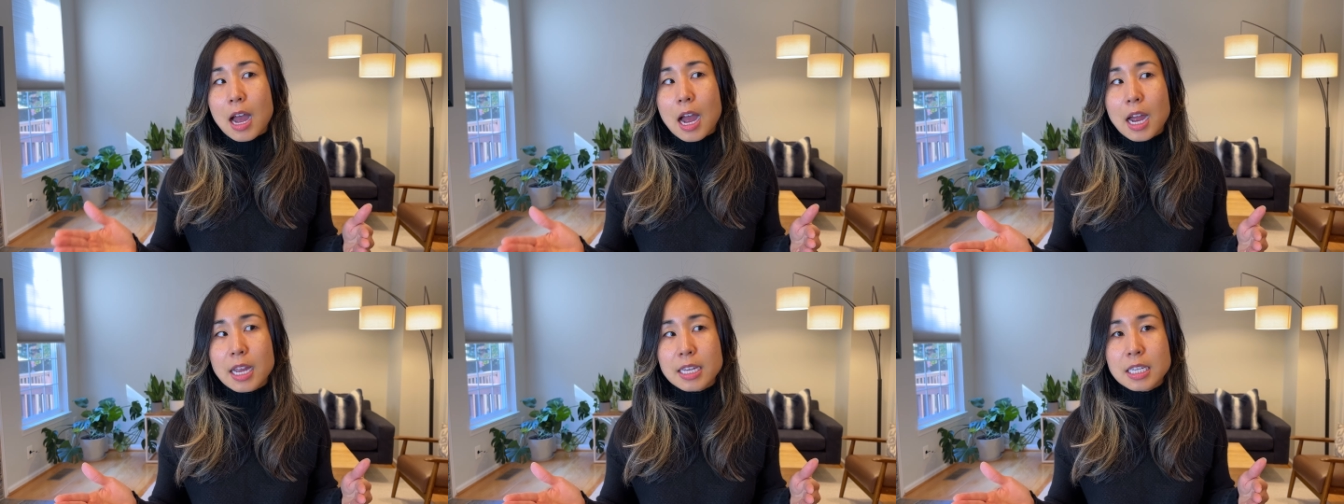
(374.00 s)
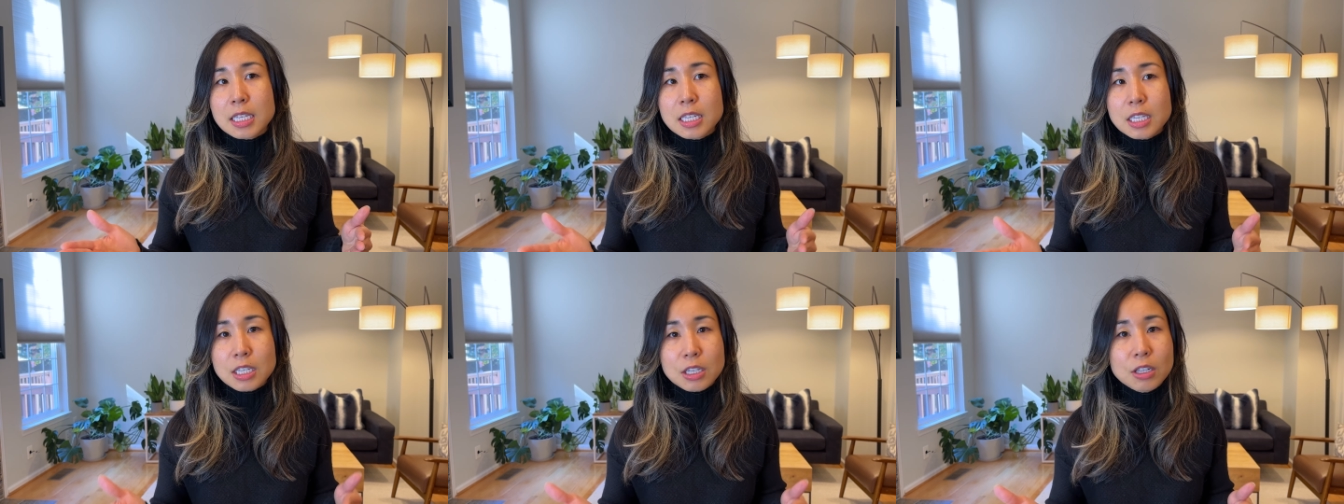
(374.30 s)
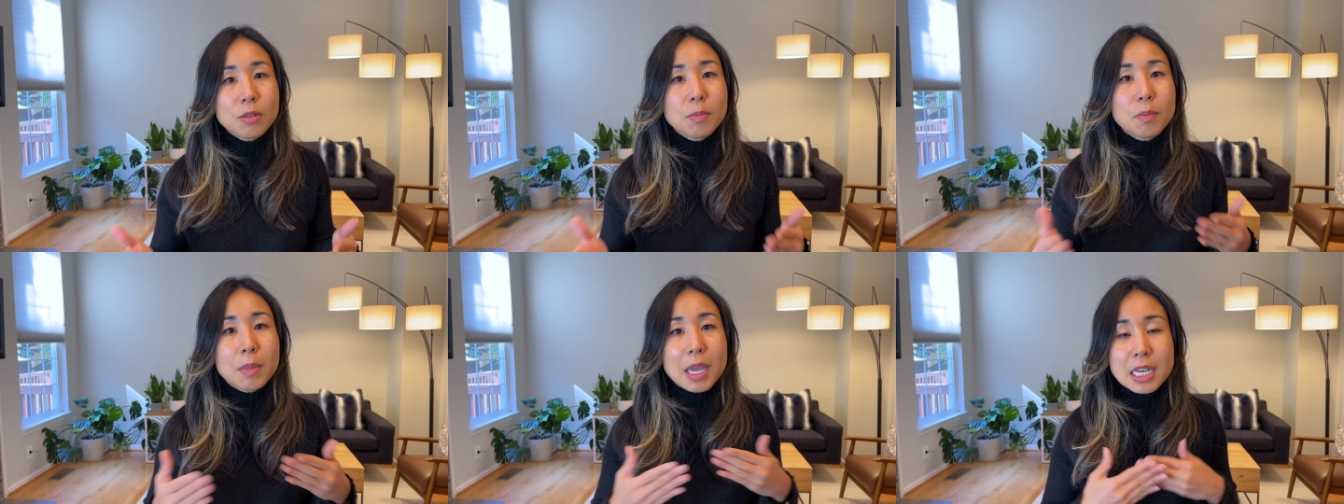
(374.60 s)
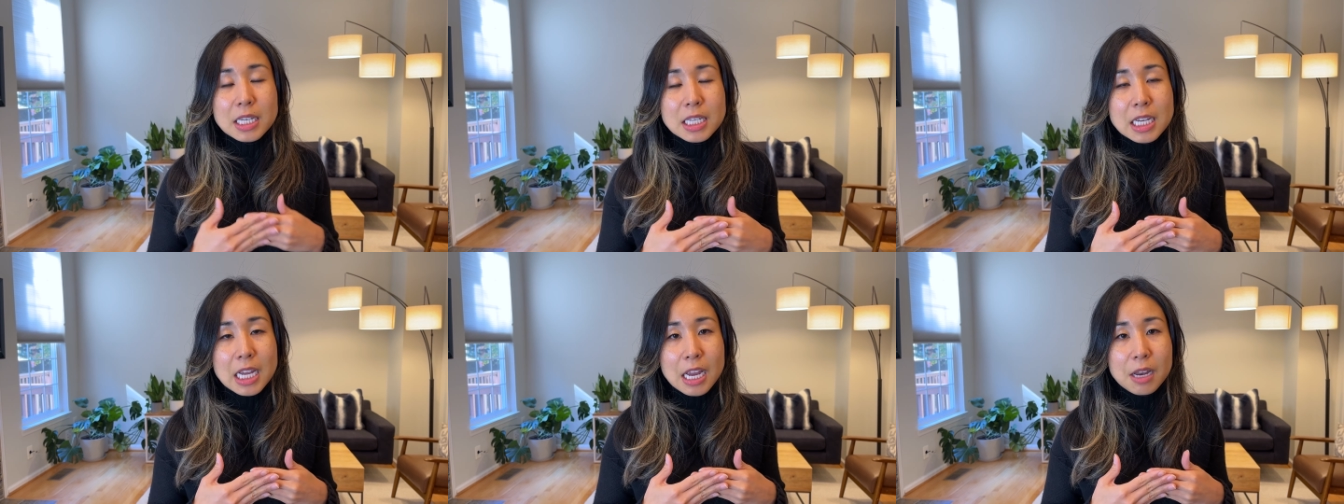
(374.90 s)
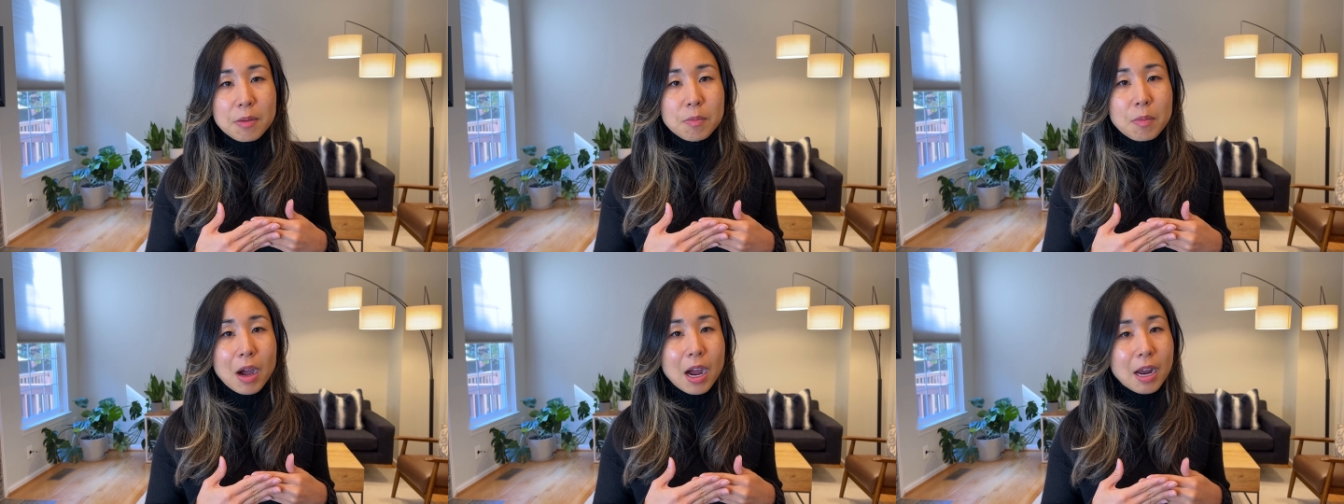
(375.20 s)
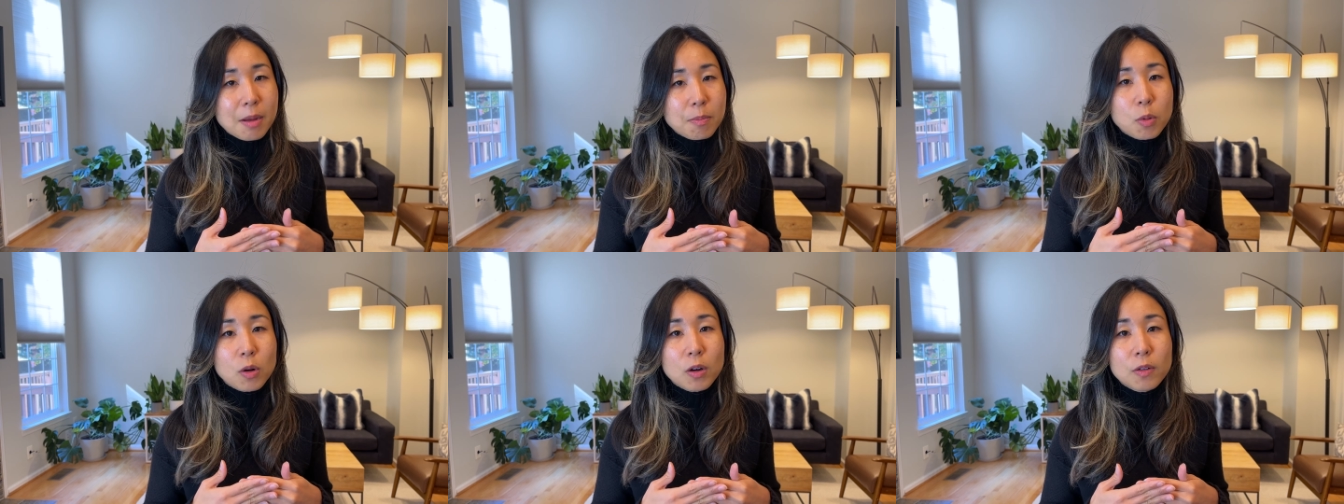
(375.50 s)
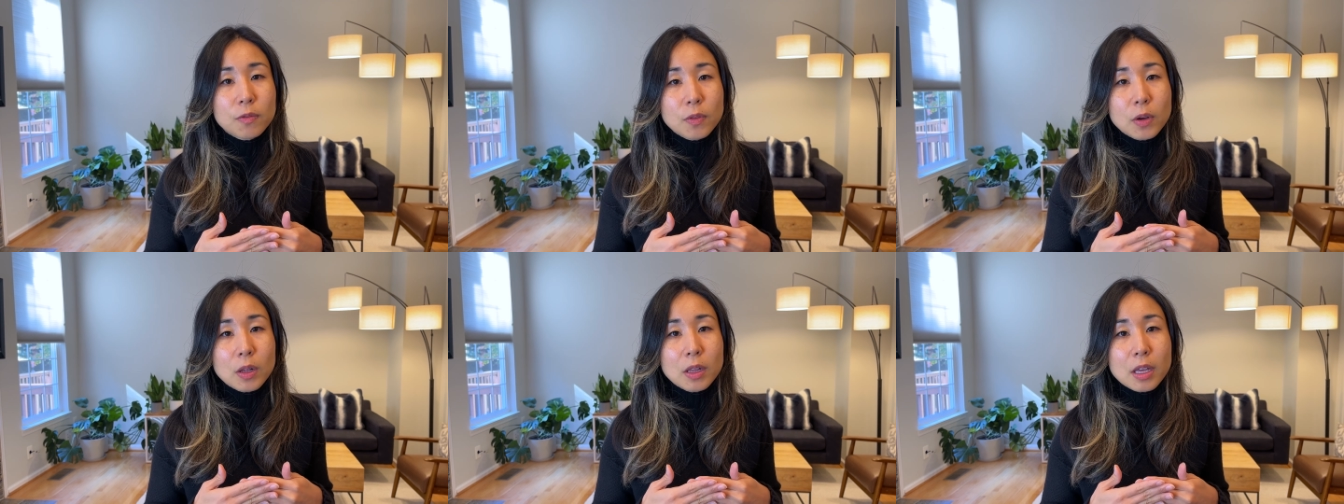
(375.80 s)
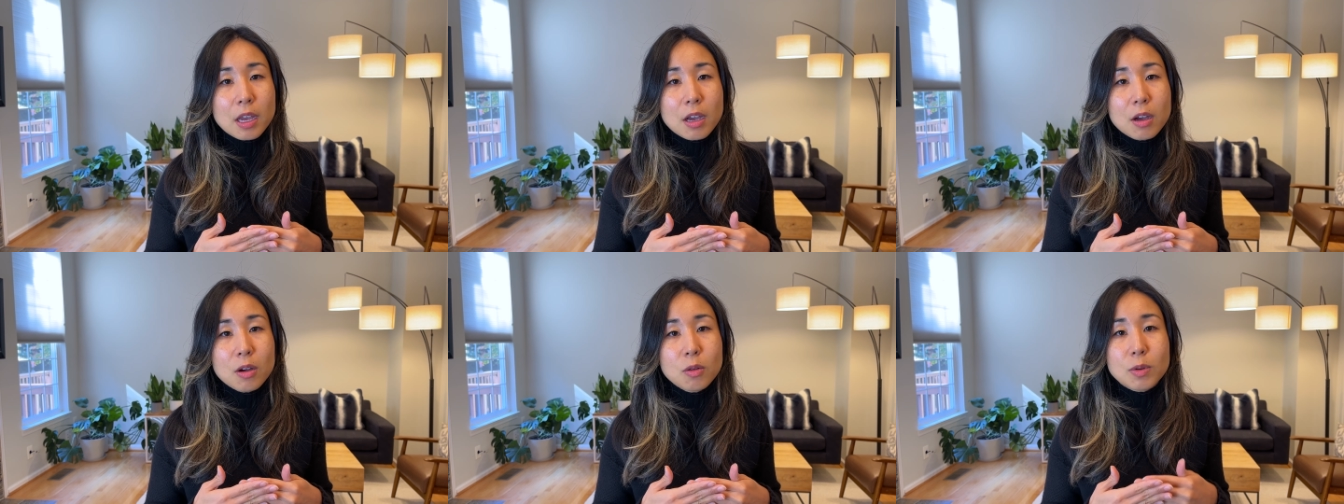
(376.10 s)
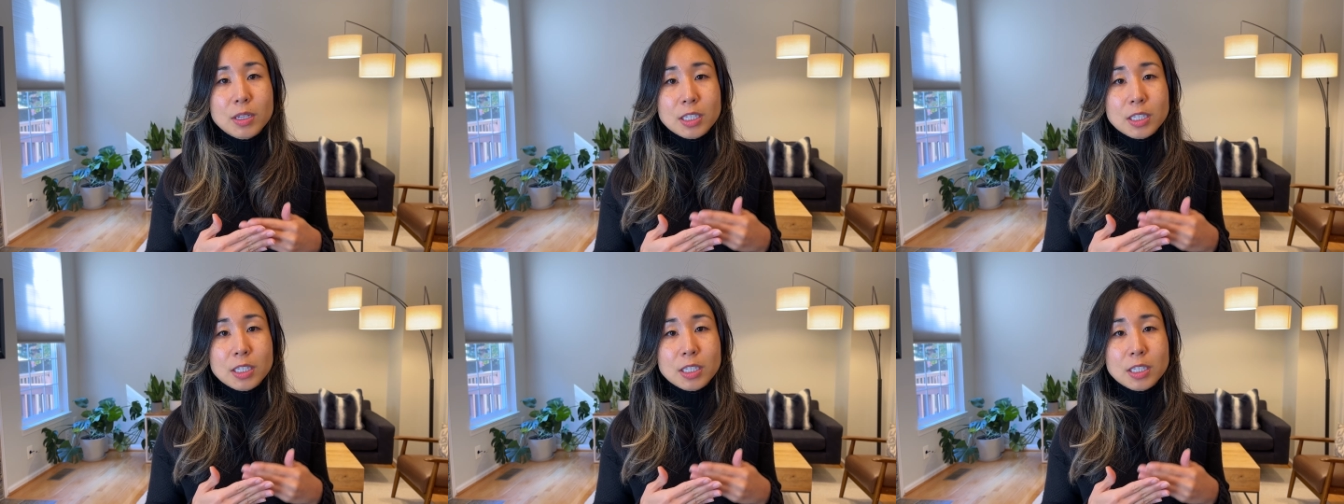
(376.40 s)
I still maintain my portfolio,